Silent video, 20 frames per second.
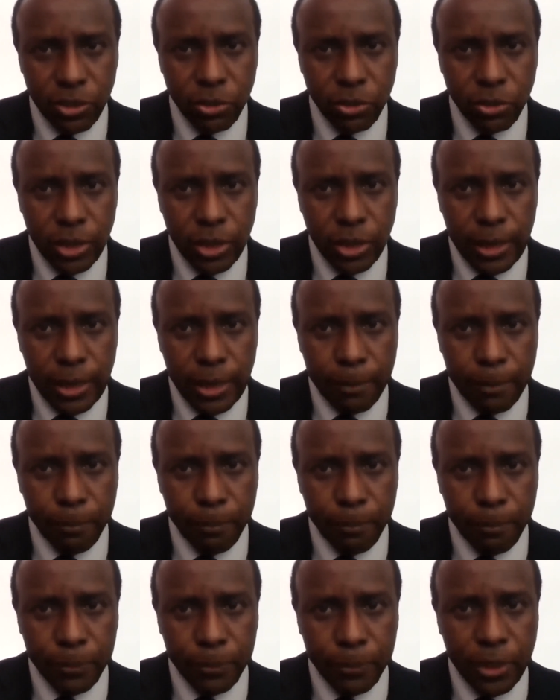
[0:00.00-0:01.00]

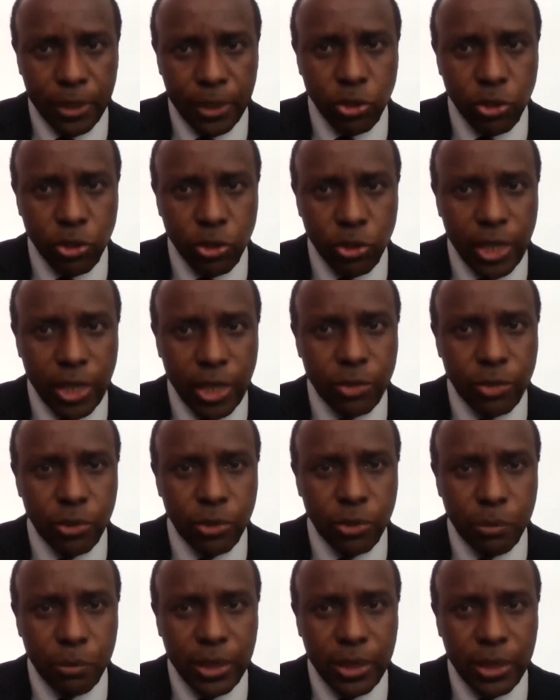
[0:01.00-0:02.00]
So that would
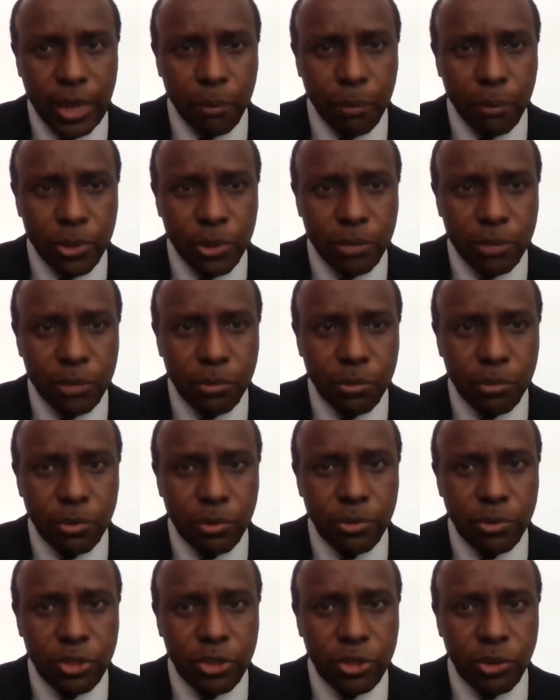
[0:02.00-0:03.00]
be a possible
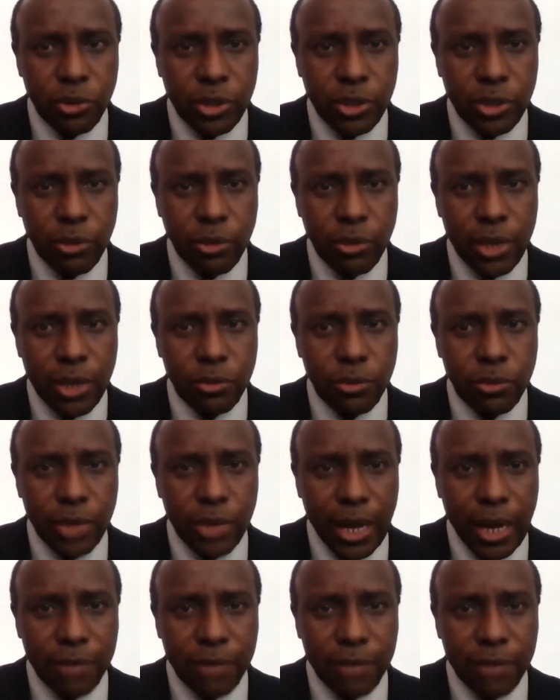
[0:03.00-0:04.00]
reason why you would
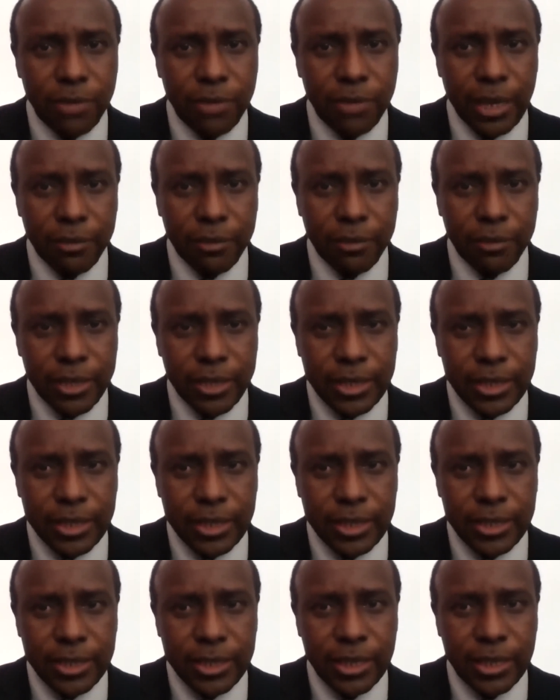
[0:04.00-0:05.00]
have
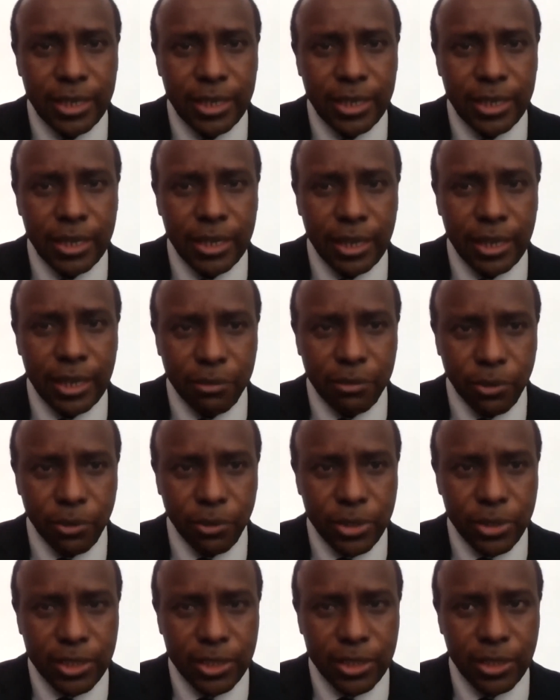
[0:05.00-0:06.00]
elevated
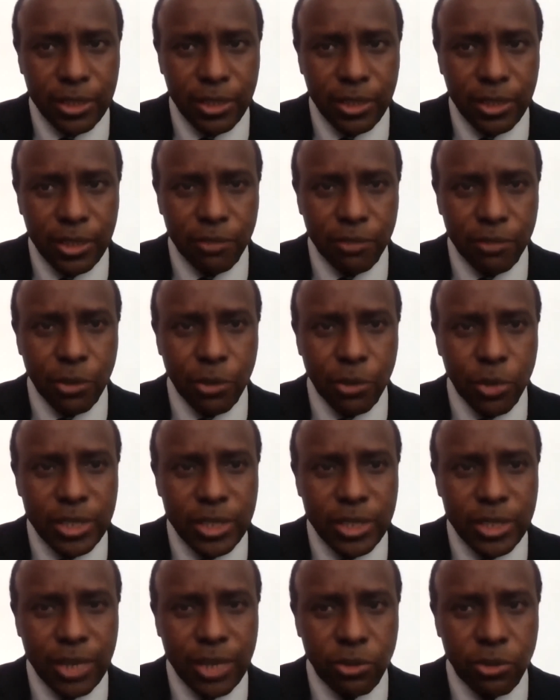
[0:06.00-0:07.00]
levels. If the
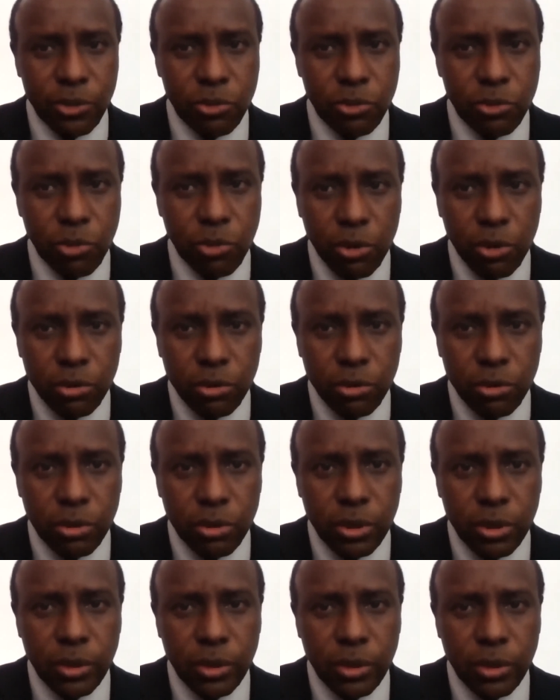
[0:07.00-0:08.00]
winds are not strong
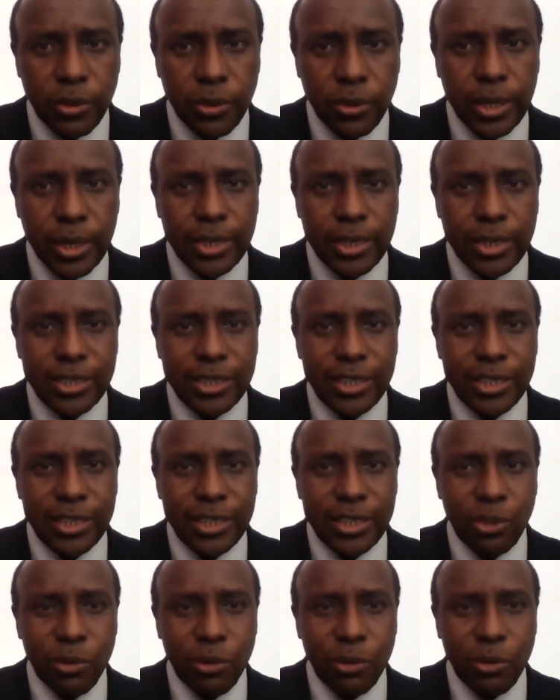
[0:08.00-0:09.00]
and
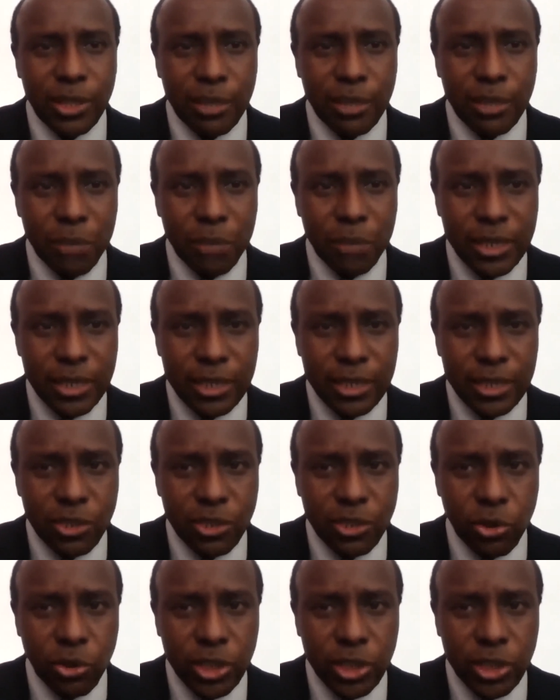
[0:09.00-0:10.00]
the emission is
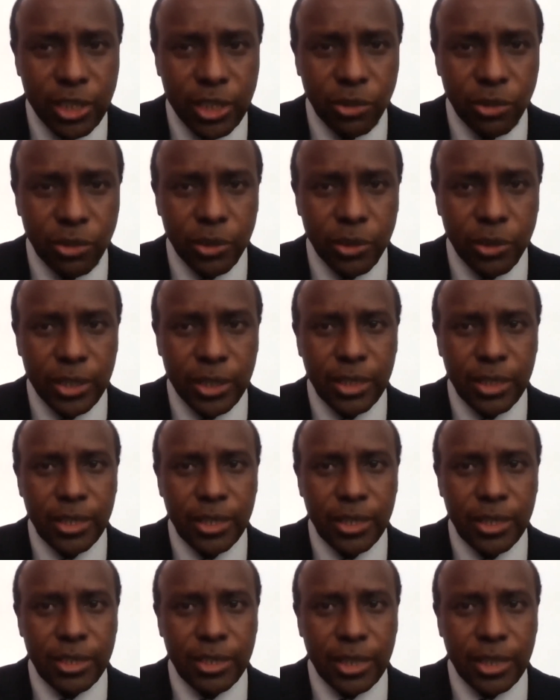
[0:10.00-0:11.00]
continuing,
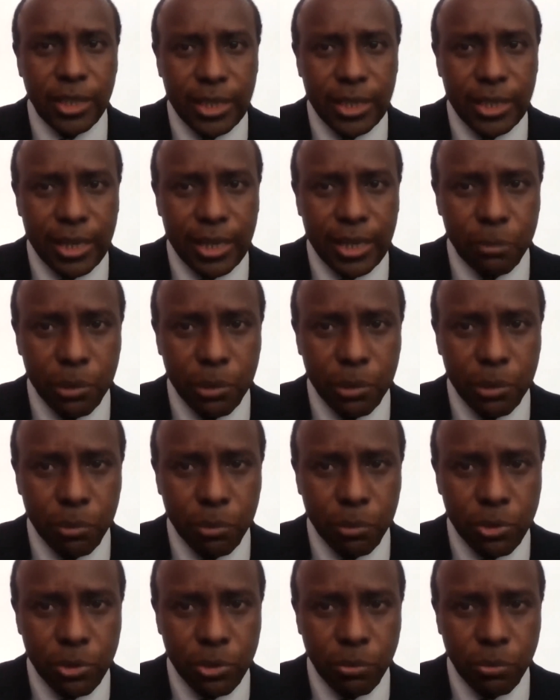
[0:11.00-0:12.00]
then that can be
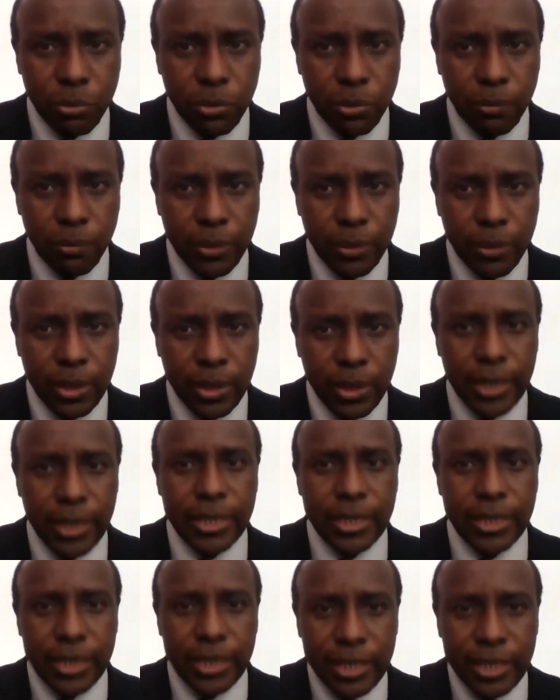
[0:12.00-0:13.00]
possible.
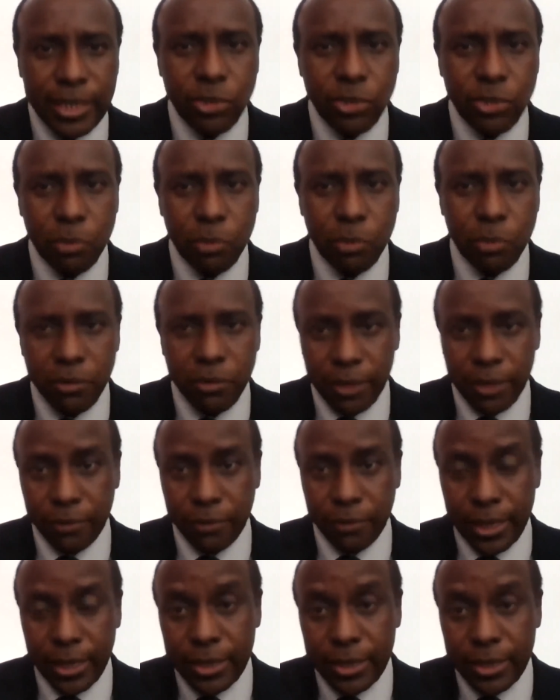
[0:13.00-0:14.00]
It needs to be
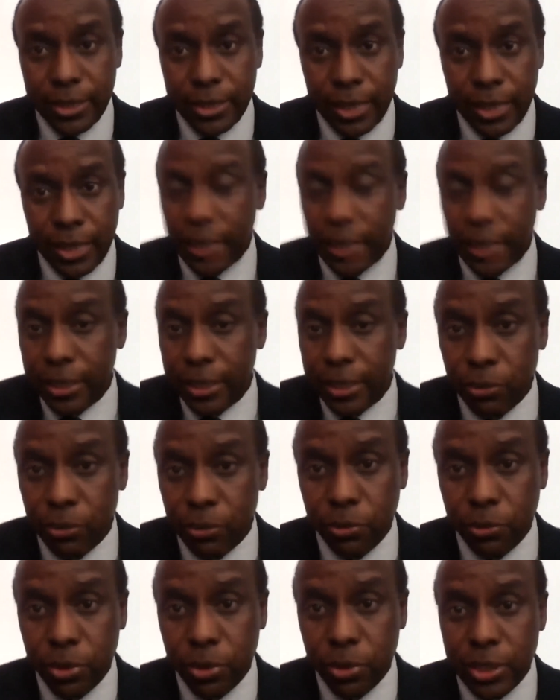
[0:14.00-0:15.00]
verified, again, of
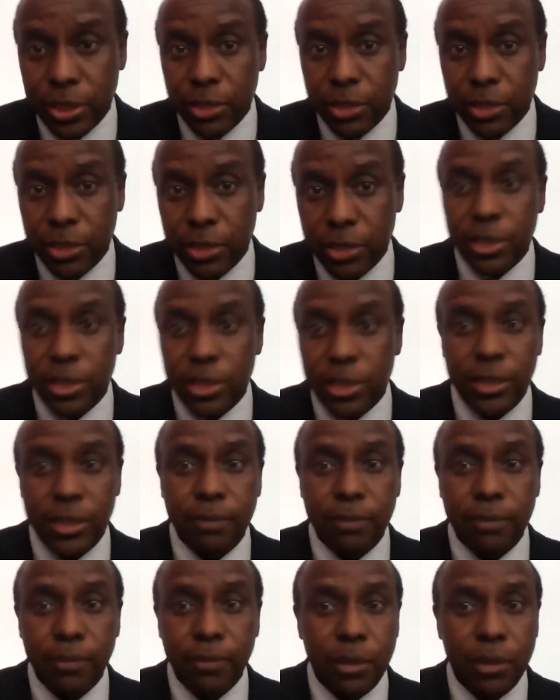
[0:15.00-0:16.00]
course, using
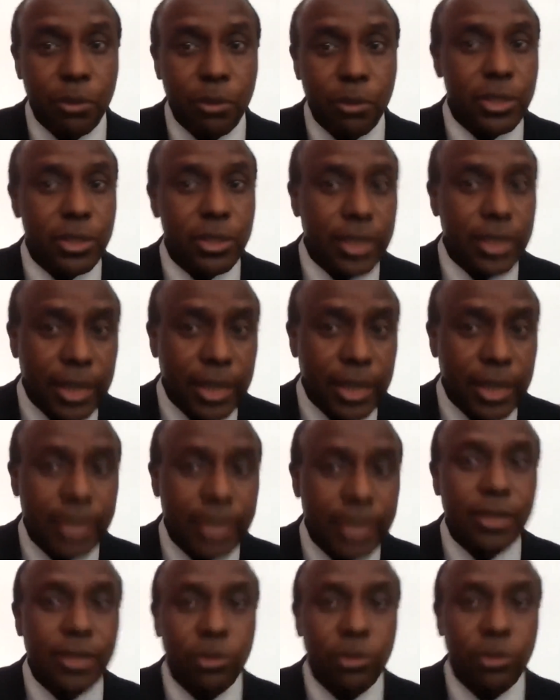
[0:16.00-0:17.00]
both satellite
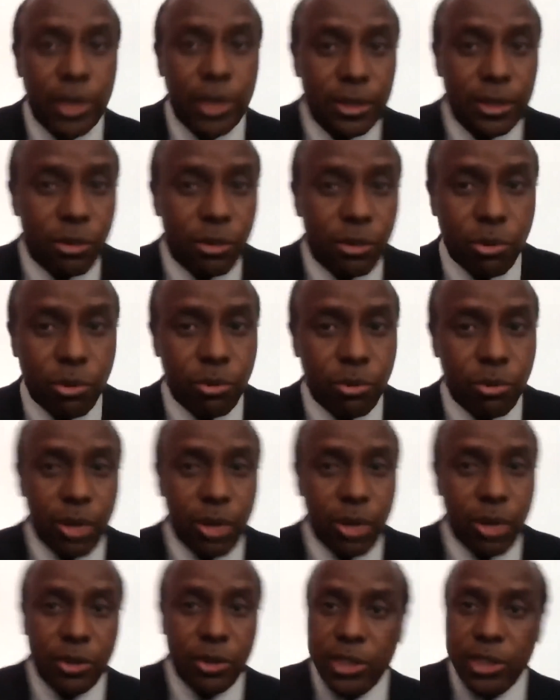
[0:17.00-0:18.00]
and
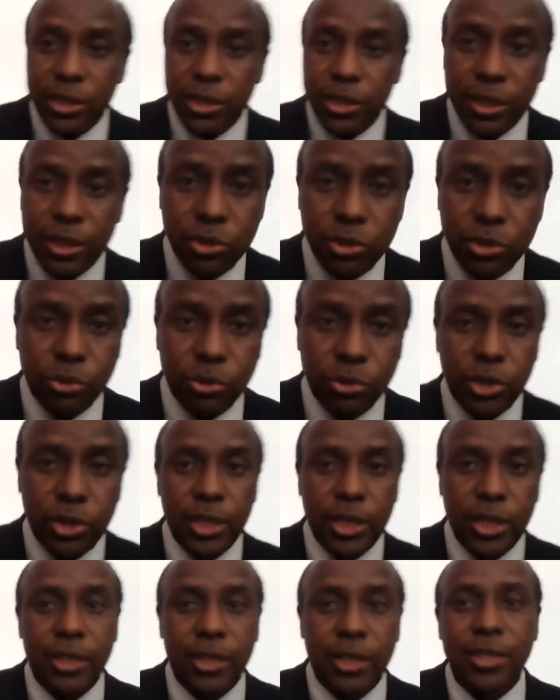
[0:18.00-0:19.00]
ground
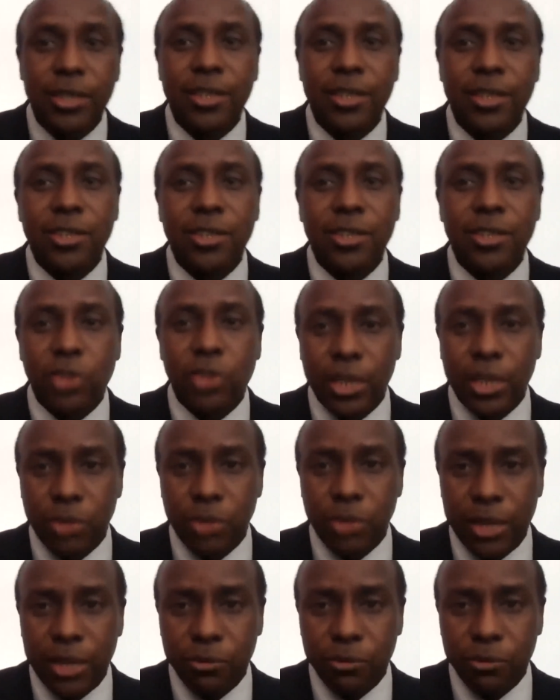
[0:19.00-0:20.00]
truthing so that we
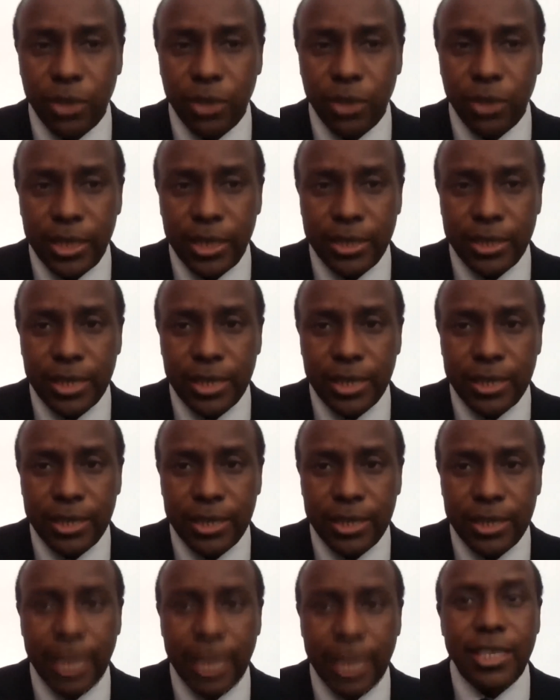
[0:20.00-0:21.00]
can fully
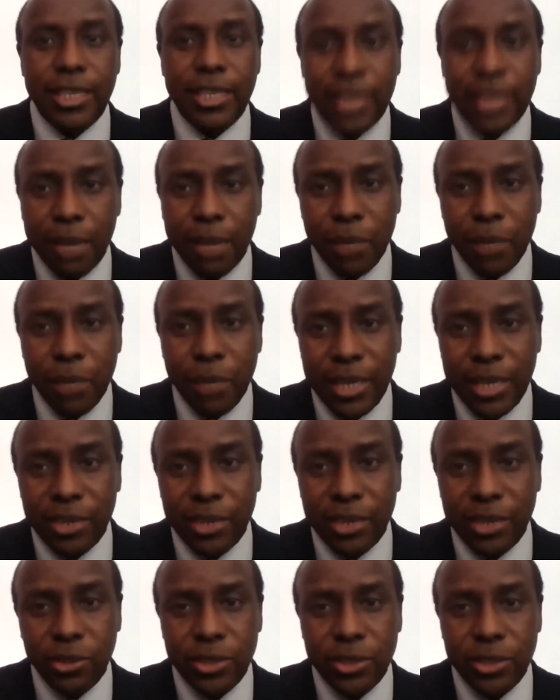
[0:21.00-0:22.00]
understand. I think there are many
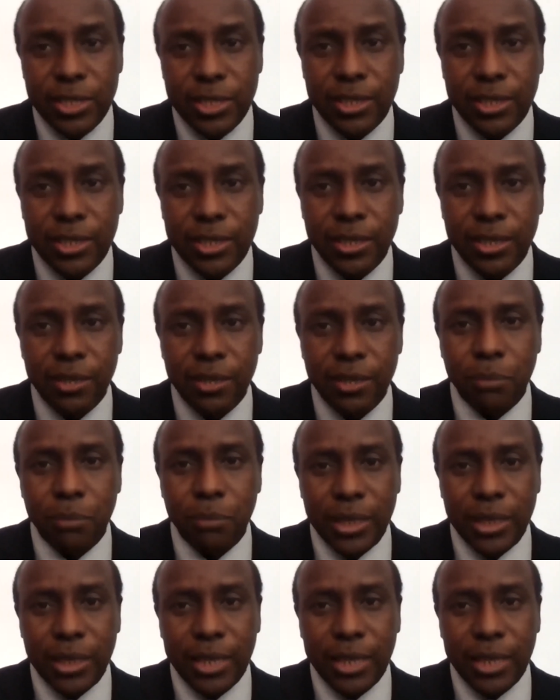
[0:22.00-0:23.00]
unknowns,
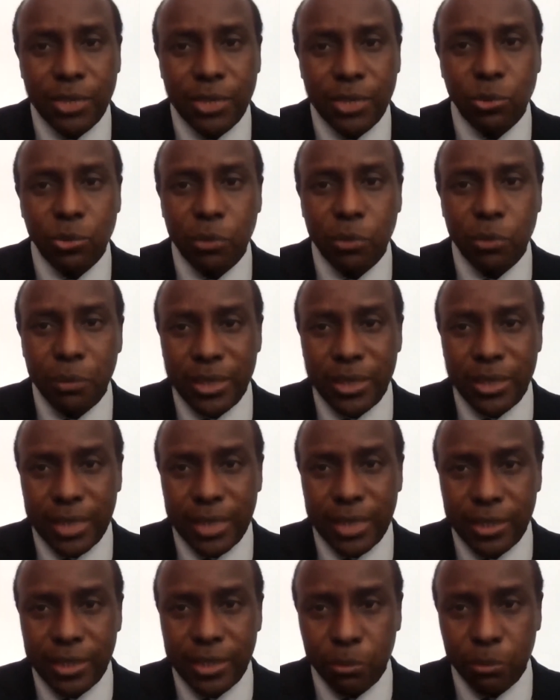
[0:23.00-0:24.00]
but that would be my
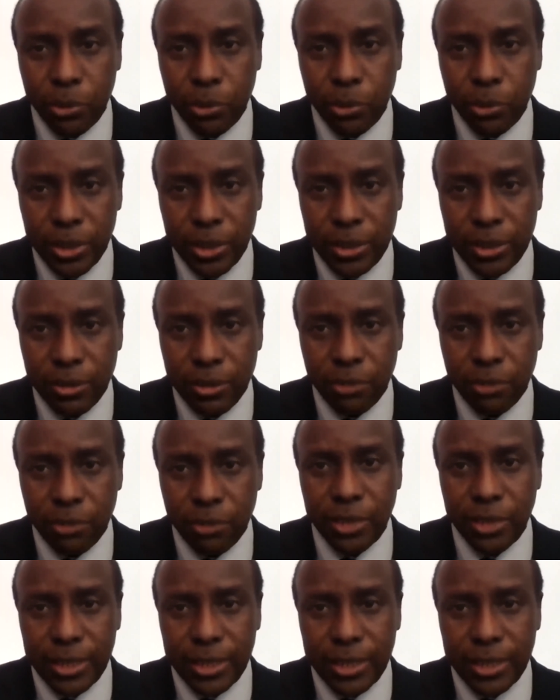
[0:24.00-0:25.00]
starting point of
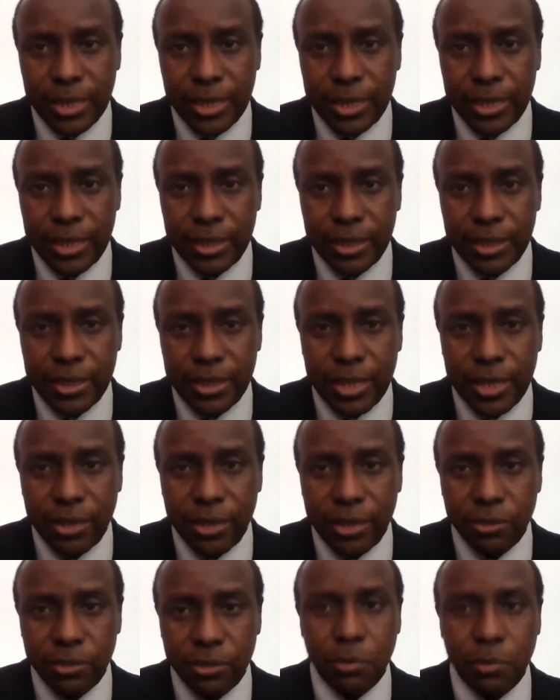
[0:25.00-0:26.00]
understanding this
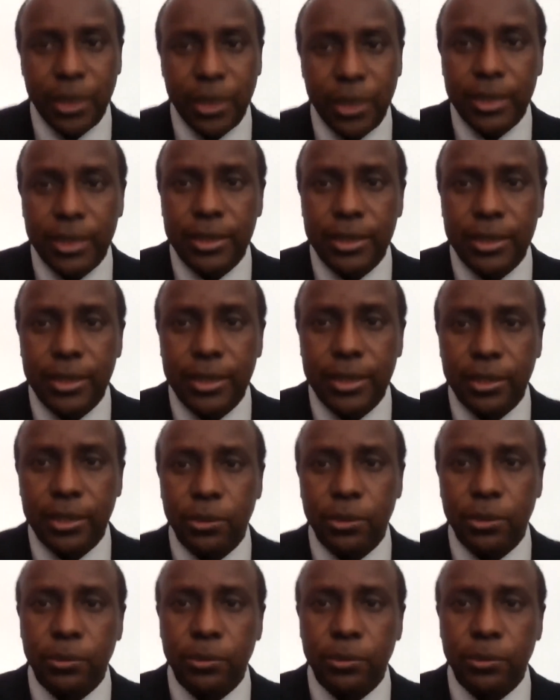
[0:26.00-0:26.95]
kind of spike. Thank you.